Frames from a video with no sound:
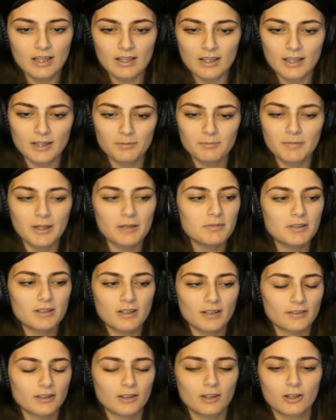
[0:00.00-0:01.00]
Like, maybe
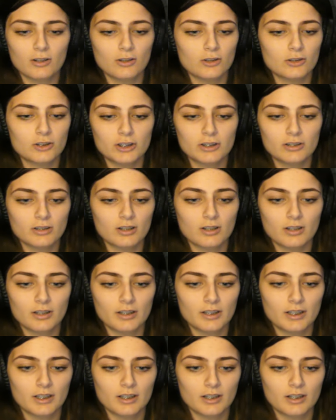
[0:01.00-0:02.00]
not the girl she saw
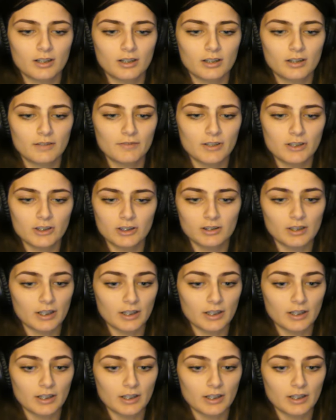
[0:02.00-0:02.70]
in her other vision,